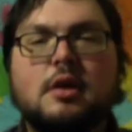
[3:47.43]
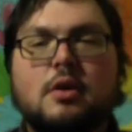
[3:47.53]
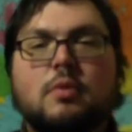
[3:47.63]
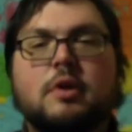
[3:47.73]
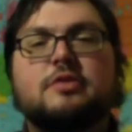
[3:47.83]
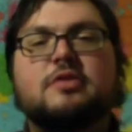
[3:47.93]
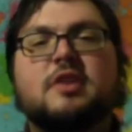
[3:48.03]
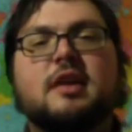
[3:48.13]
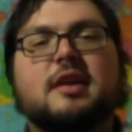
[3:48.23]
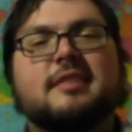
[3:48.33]
What you're
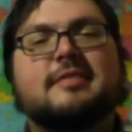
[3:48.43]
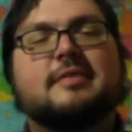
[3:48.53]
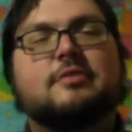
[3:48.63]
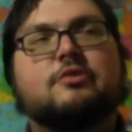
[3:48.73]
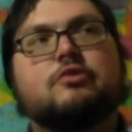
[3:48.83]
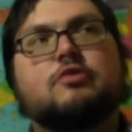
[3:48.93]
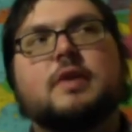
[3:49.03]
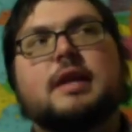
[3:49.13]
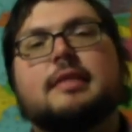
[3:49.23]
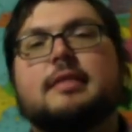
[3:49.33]
seeing is the
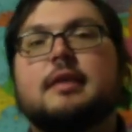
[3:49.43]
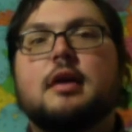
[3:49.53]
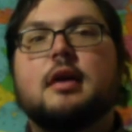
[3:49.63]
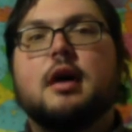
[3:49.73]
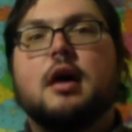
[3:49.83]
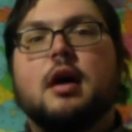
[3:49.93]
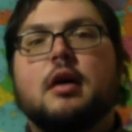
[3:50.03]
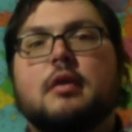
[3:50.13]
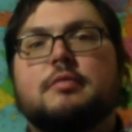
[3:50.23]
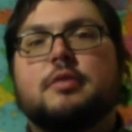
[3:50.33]
strength
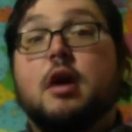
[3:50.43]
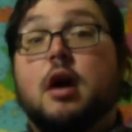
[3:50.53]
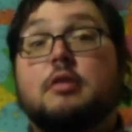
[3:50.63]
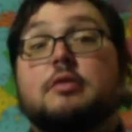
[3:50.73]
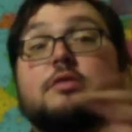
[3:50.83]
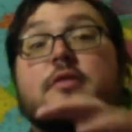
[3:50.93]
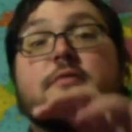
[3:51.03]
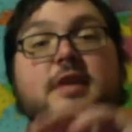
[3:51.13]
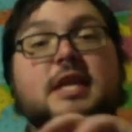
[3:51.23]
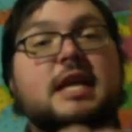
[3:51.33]
of the Congress of
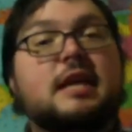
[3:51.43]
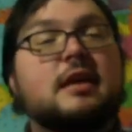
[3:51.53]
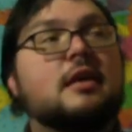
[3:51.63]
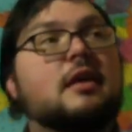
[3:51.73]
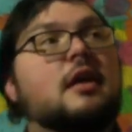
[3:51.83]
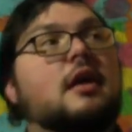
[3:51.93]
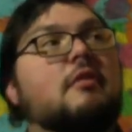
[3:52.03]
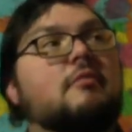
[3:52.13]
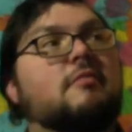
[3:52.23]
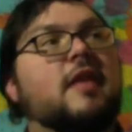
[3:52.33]
Vienna,
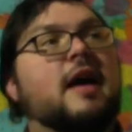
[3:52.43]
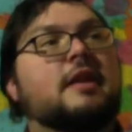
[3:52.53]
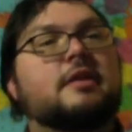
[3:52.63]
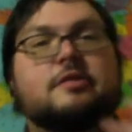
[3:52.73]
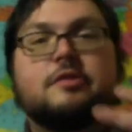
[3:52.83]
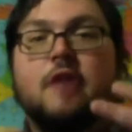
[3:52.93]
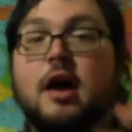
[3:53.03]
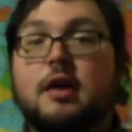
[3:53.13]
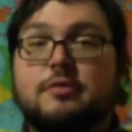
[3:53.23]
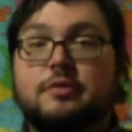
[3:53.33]
of that
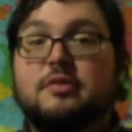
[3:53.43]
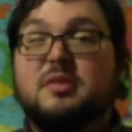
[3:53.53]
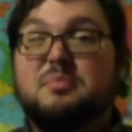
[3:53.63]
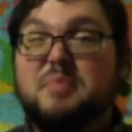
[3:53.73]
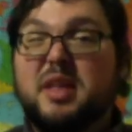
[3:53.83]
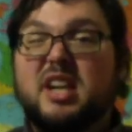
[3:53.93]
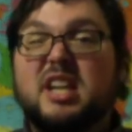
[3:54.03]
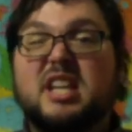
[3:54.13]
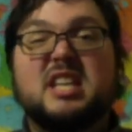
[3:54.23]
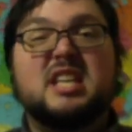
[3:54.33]
desire for
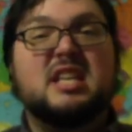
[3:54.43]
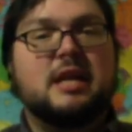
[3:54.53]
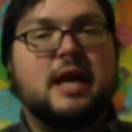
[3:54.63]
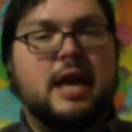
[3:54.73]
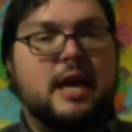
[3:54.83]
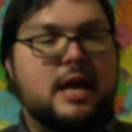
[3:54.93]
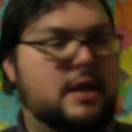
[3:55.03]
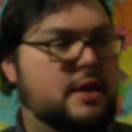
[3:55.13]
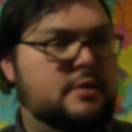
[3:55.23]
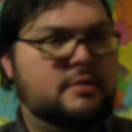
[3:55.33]
stability
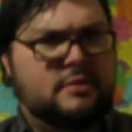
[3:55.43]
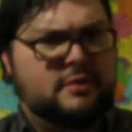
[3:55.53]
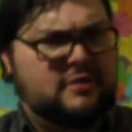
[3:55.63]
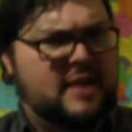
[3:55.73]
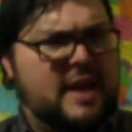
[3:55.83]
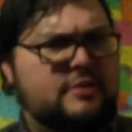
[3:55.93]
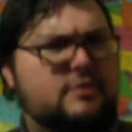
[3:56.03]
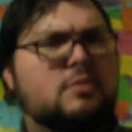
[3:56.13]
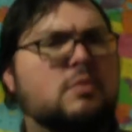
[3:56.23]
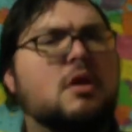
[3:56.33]
and the status
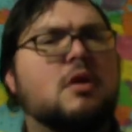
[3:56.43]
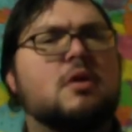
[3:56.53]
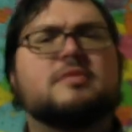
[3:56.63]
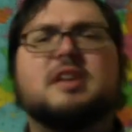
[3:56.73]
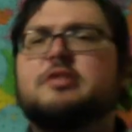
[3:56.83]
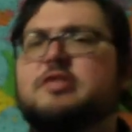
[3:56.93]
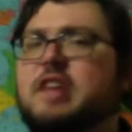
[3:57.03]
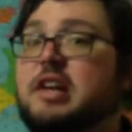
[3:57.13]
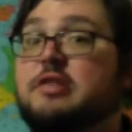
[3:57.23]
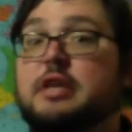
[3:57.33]
quo, of not
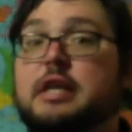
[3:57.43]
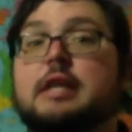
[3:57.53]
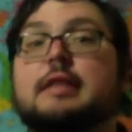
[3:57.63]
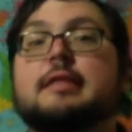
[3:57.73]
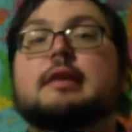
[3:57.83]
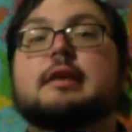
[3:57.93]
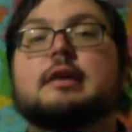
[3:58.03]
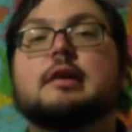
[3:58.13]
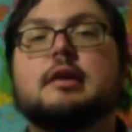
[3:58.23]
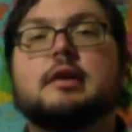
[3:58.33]
changing
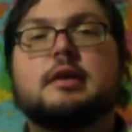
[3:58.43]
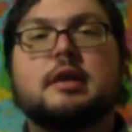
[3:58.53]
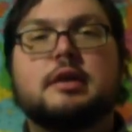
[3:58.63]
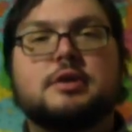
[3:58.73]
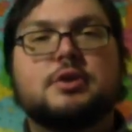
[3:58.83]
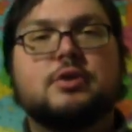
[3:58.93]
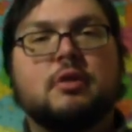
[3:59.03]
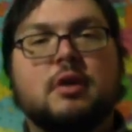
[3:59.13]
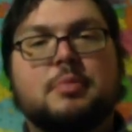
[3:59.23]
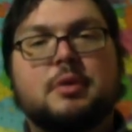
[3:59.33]
anything in
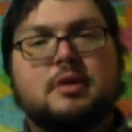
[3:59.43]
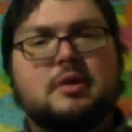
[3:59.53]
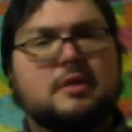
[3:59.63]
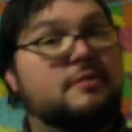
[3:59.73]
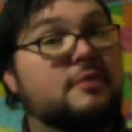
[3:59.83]
Europe. It's a very